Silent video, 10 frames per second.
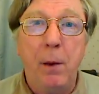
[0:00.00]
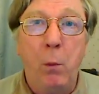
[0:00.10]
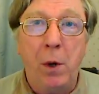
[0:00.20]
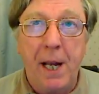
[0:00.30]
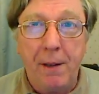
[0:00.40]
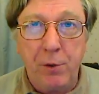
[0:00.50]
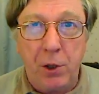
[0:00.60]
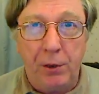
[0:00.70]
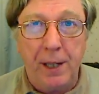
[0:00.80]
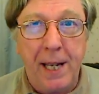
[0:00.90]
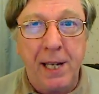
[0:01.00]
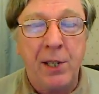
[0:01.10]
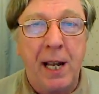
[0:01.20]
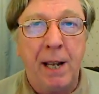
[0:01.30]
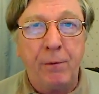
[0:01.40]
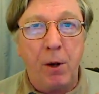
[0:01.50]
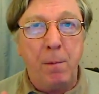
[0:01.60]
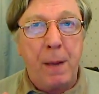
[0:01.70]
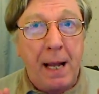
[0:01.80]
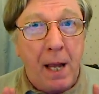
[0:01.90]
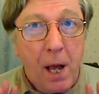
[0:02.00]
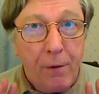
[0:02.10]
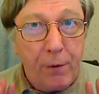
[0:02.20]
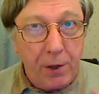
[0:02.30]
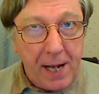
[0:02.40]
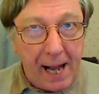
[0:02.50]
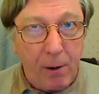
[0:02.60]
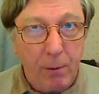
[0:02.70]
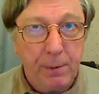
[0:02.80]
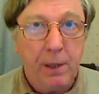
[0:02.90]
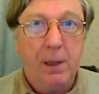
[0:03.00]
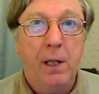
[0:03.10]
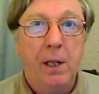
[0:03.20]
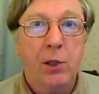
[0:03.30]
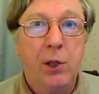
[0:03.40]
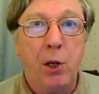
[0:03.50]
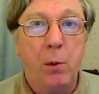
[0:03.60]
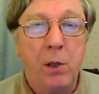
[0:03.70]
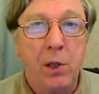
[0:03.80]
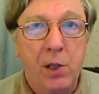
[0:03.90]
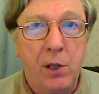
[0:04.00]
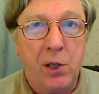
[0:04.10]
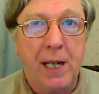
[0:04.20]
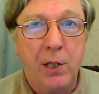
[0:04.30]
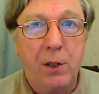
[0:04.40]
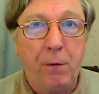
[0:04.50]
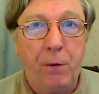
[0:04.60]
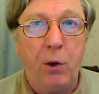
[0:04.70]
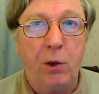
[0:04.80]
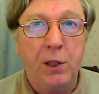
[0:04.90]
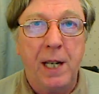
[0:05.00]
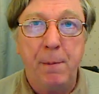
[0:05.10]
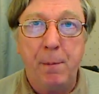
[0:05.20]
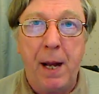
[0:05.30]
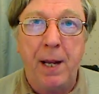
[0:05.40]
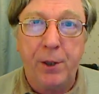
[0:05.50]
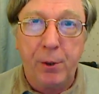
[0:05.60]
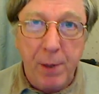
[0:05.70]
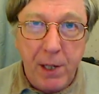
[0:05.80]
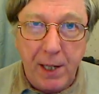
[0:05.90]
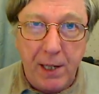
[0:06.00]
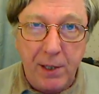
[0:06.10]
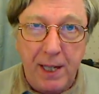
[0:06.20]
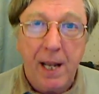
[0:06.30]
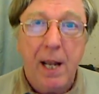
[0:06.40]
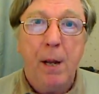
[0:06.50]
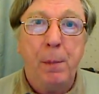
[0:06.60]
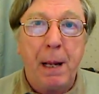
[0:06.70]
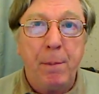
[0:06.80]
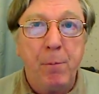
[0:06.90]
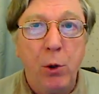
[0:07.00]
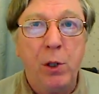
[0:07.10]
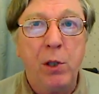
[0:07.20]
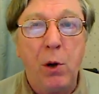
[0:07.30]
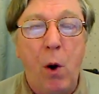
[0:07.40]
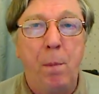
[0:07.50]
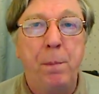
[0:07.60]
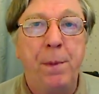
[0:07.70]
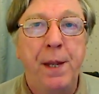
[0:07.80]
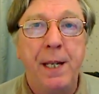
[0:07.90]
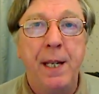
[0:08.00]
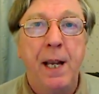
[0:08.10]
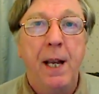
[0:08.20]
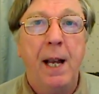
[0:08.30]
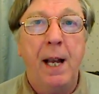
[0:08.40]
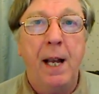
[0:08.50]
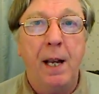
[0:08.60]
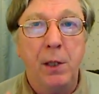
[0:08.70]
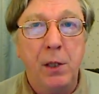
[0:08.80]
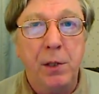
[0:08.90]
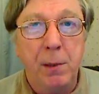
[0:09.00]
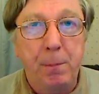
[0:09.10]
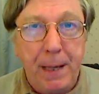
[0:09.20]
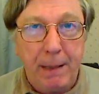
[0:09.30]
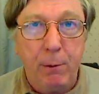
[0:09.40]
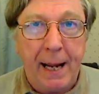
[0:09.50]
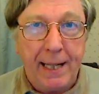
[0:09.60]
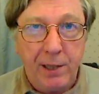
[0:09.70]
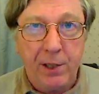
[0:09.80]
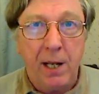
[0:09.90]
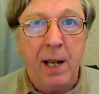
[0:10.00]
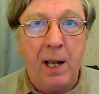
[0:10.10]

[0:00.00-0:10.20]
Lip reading: what I've done is I've gone back for now to 640 by 360, but I'm going to up the bit rate